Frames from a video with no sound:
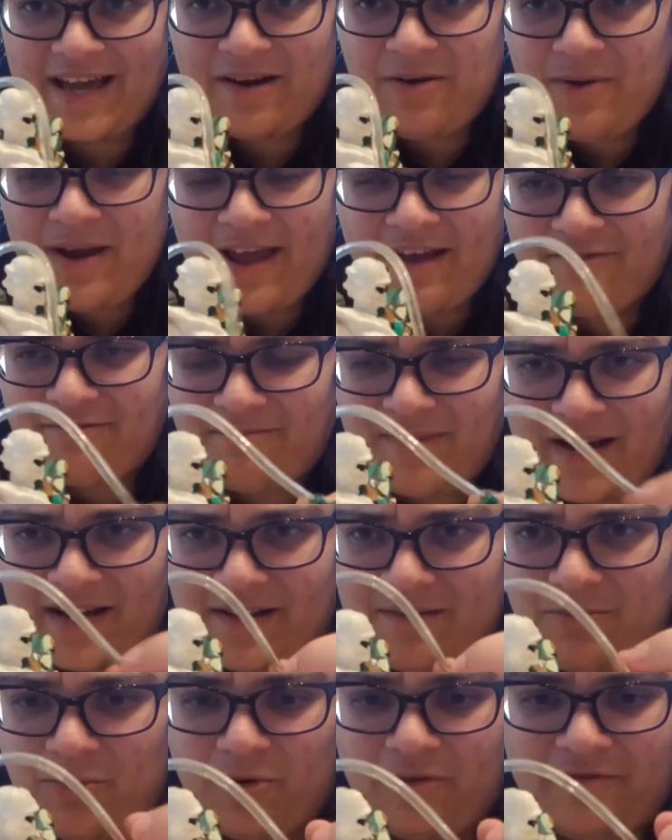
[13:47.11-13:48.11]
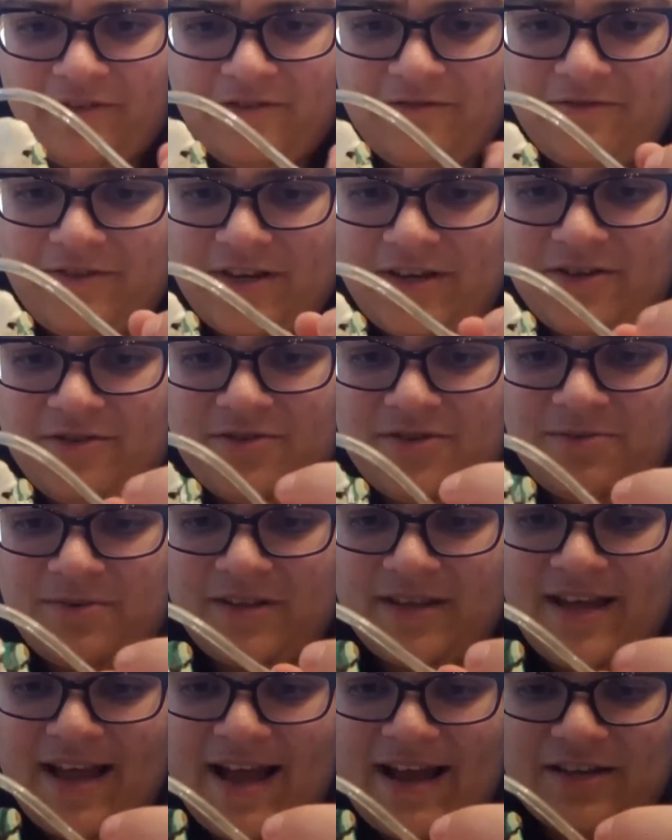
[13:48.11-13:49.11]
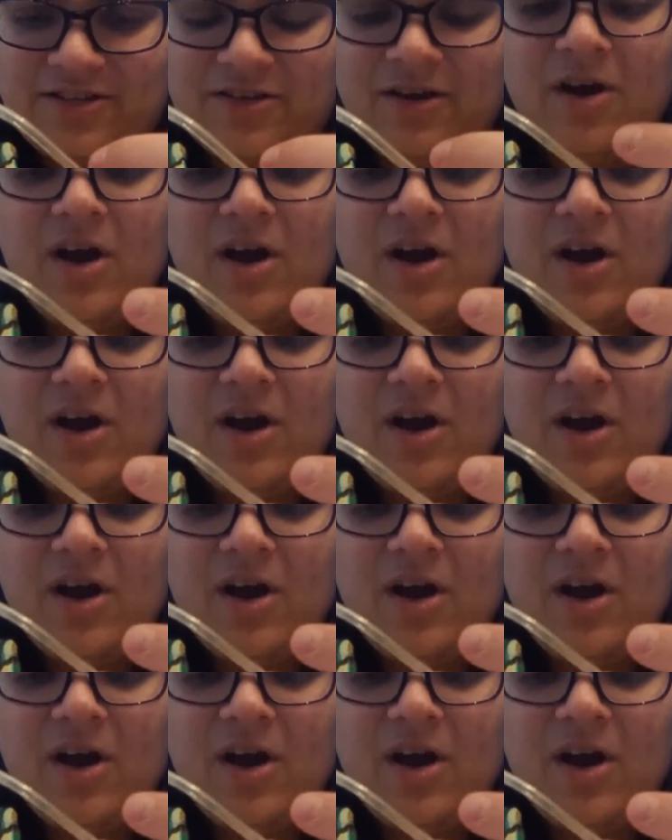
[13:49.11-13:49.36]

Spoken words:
I don't have Mighty Morphin figures where the action...